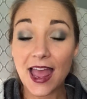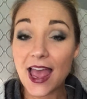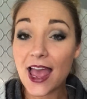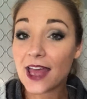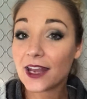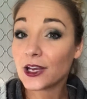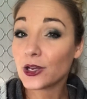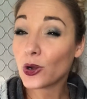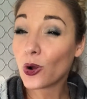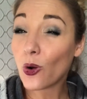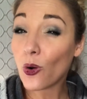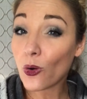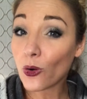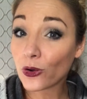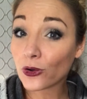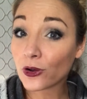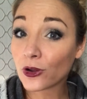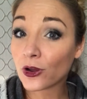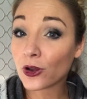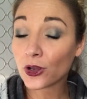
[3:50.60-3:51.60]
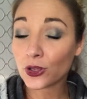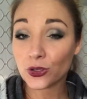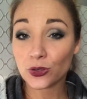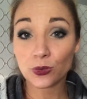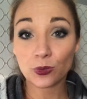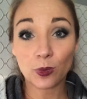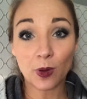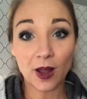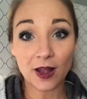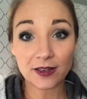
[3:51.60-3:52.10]
and an order
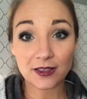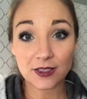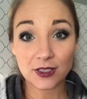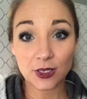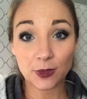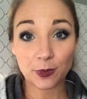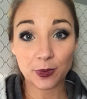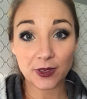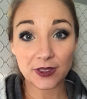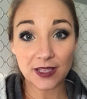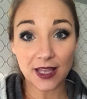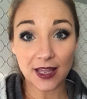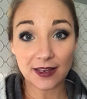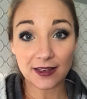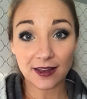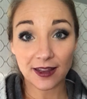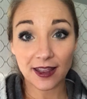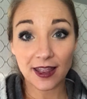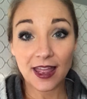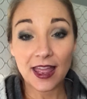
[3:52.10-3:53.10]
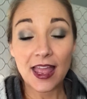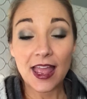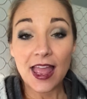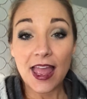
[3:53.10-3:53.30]
you want to present it.